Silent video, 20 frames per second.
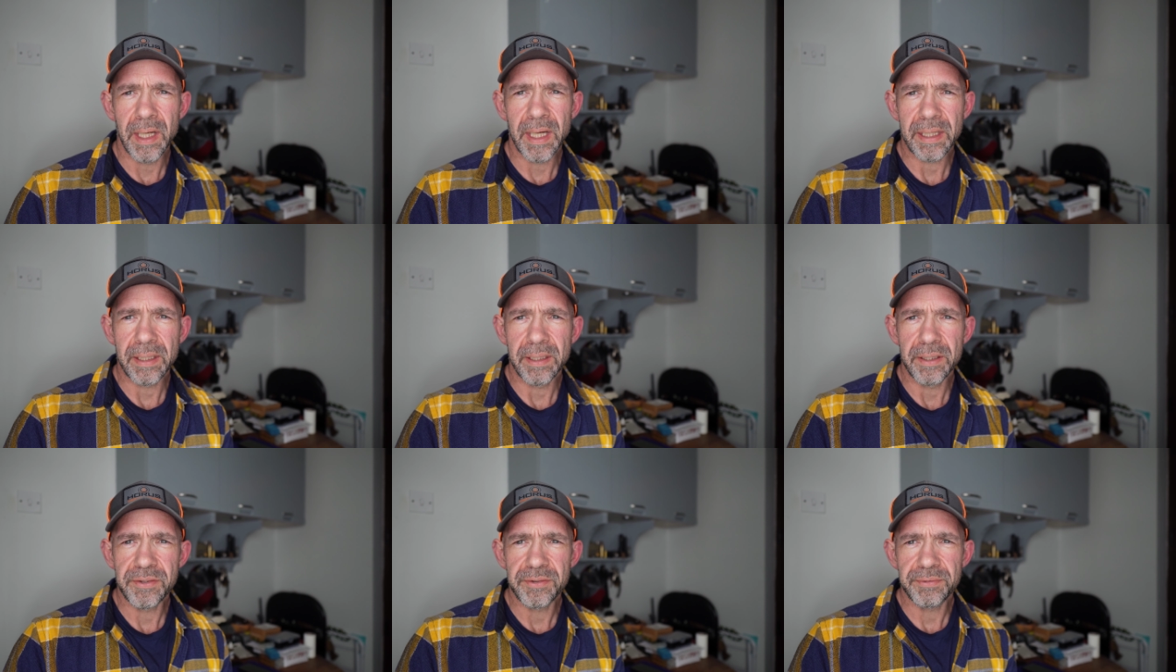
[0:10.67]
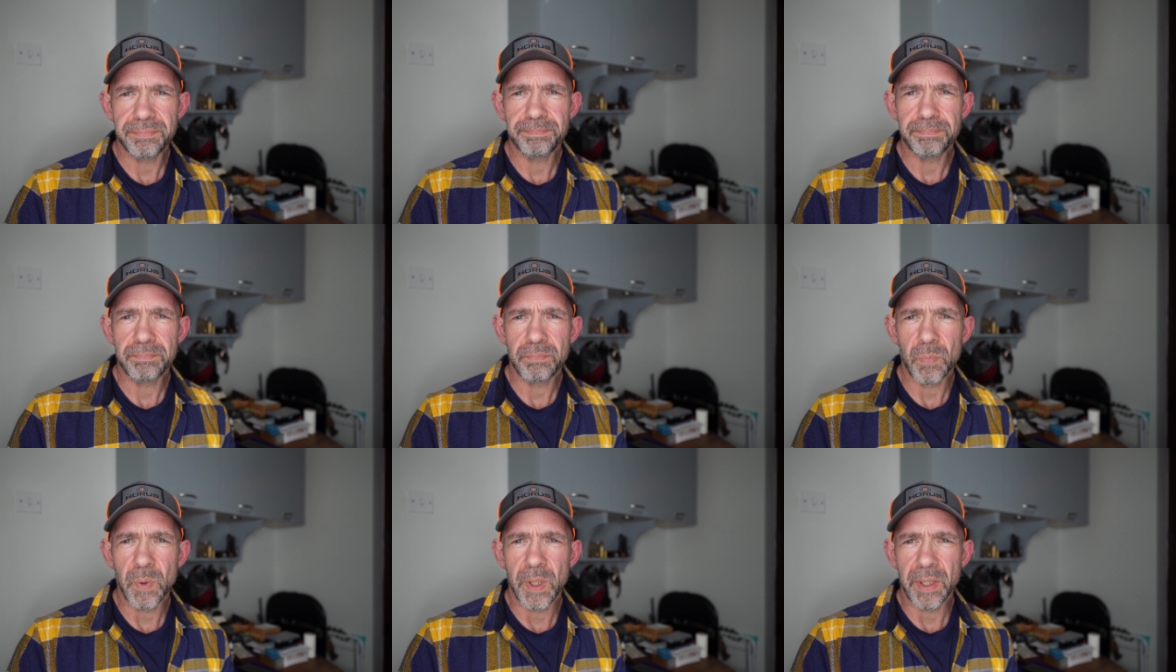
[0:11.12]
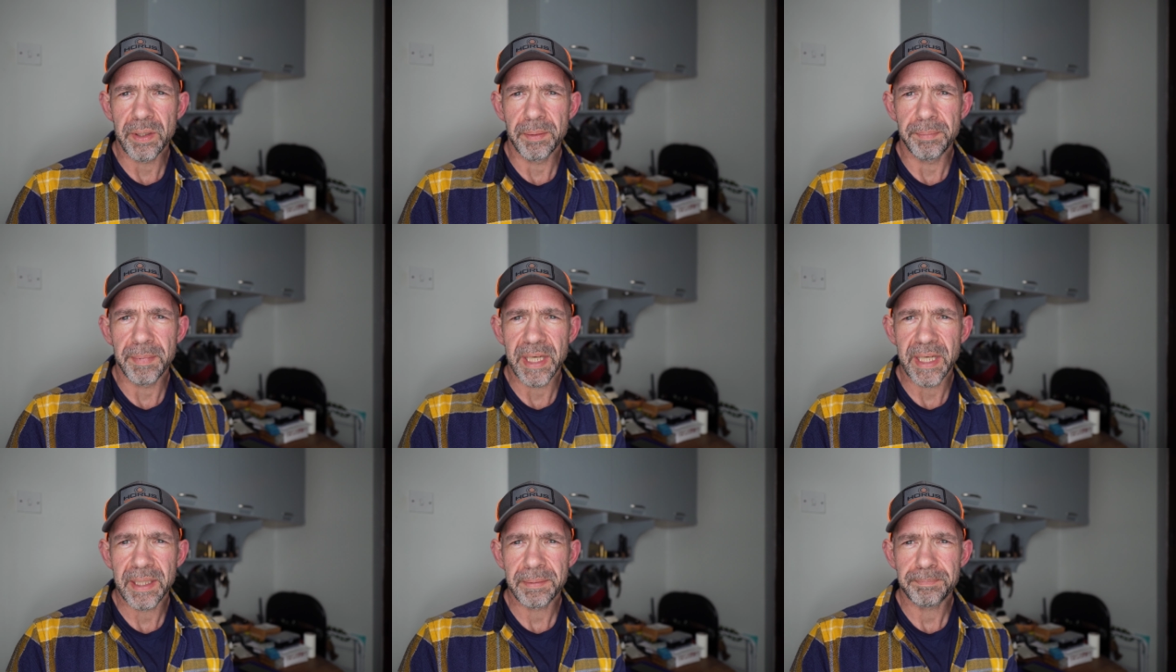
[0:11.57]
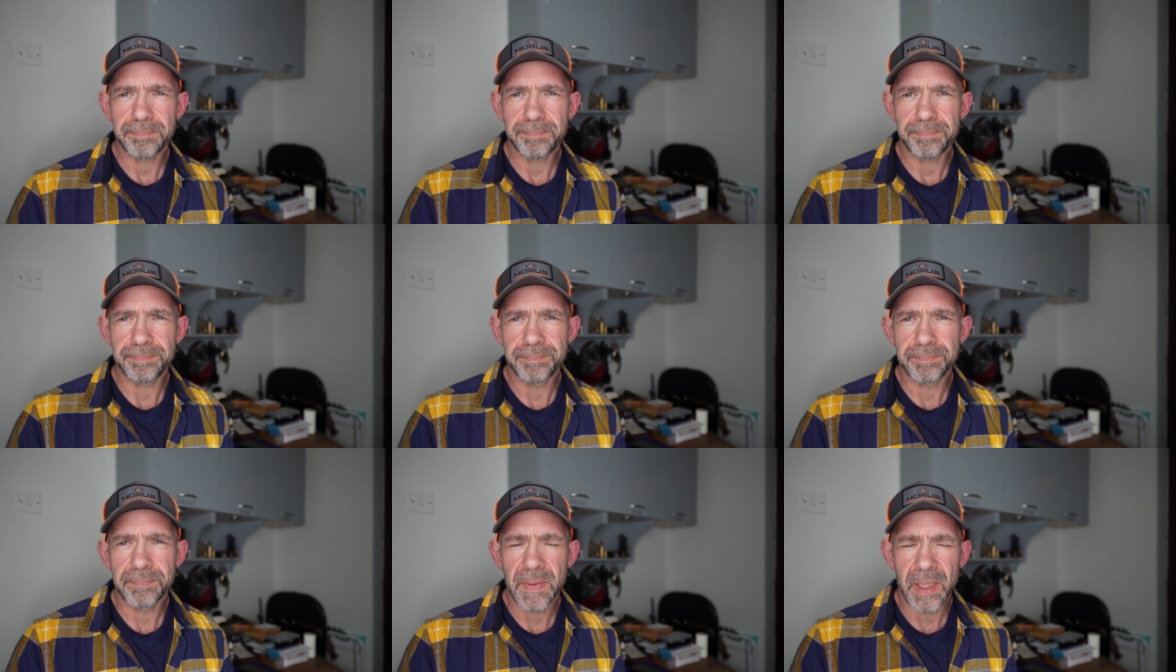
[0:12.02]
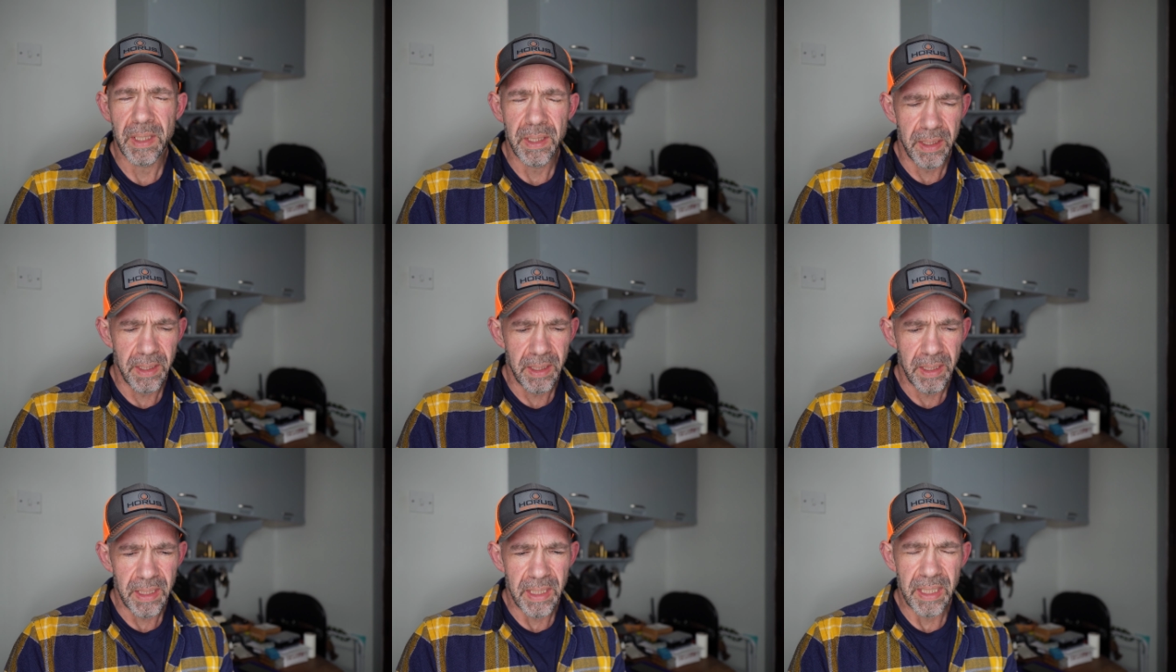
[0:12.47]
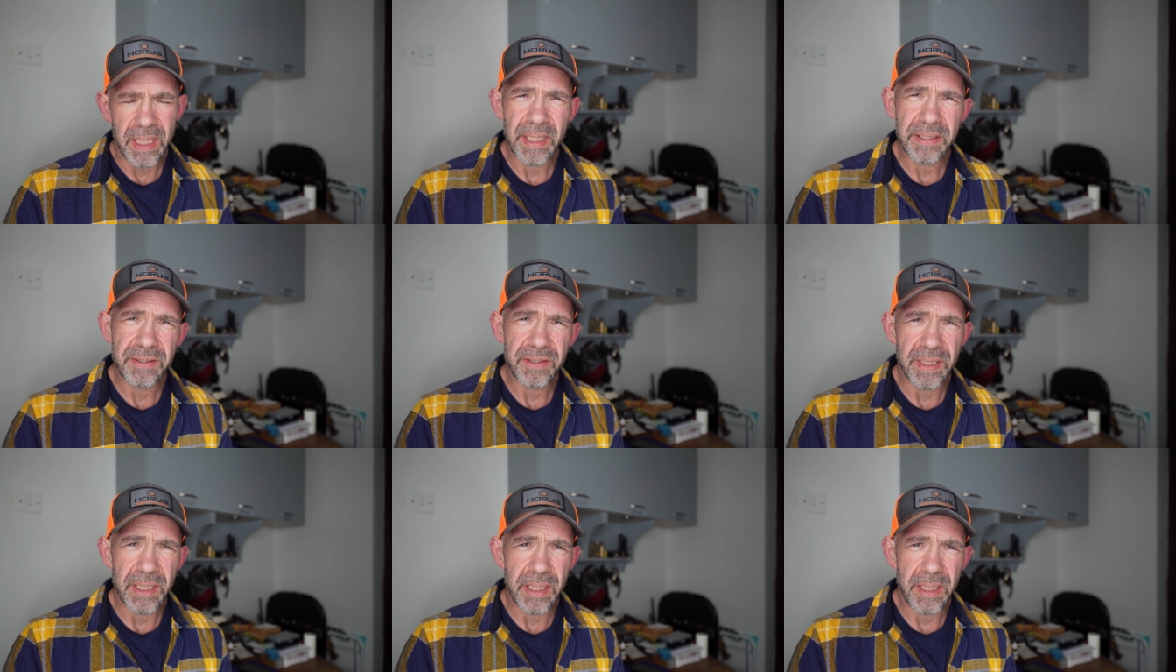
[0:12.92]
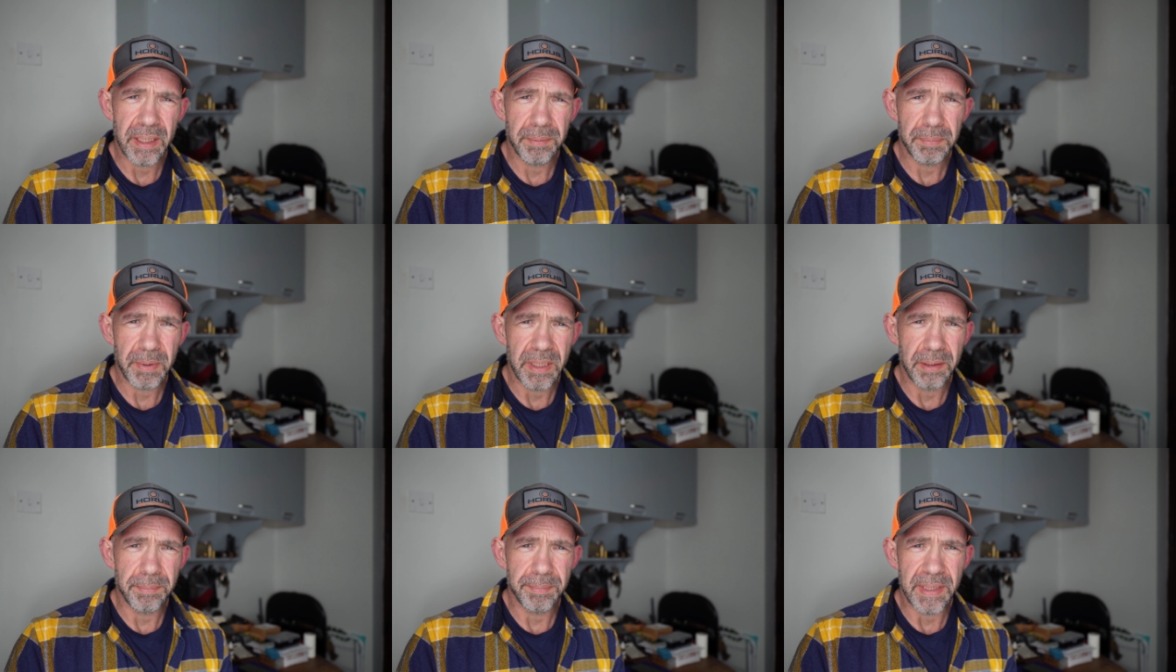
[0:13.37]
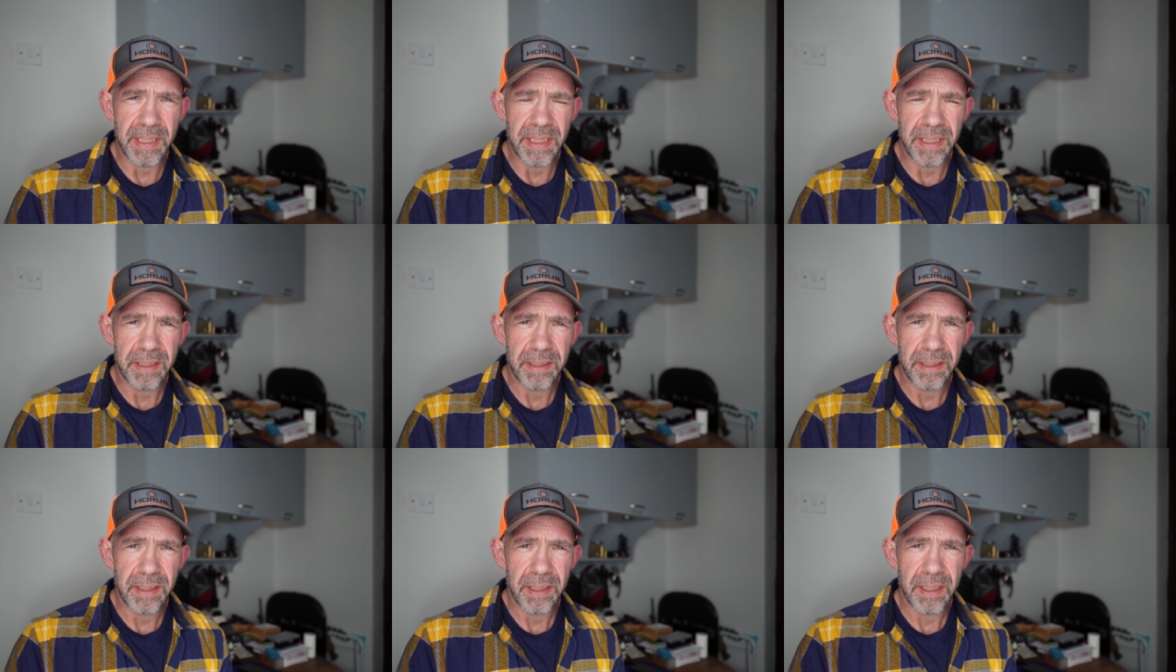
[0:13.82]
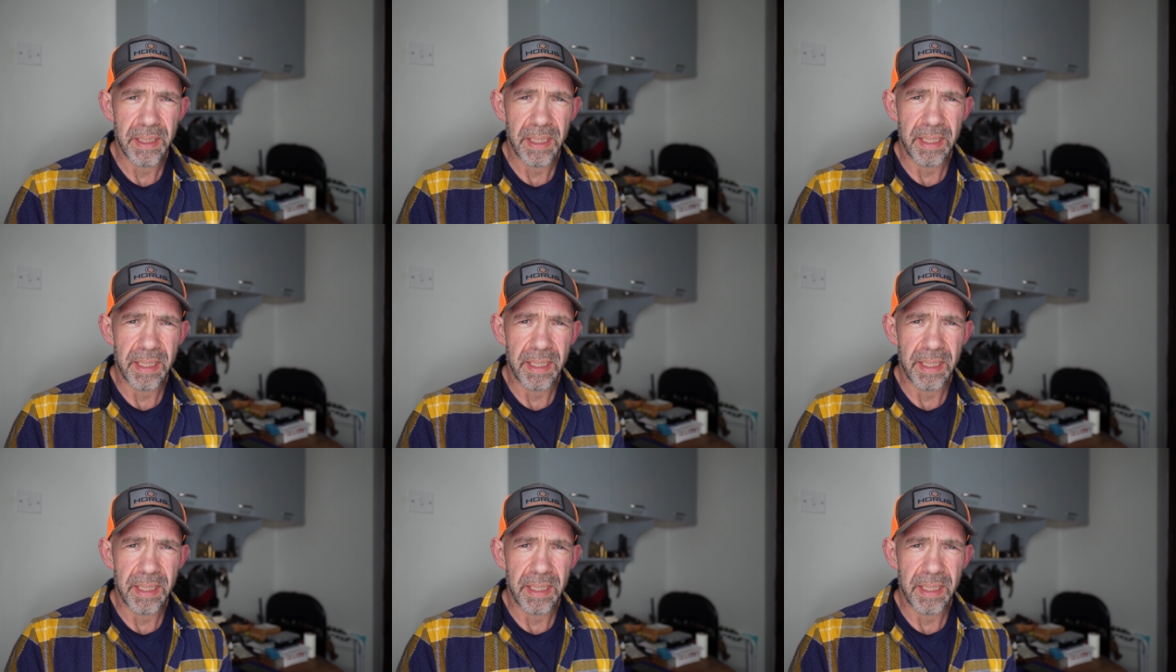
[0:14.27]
Hi guys, welcome back. Today I'm going to be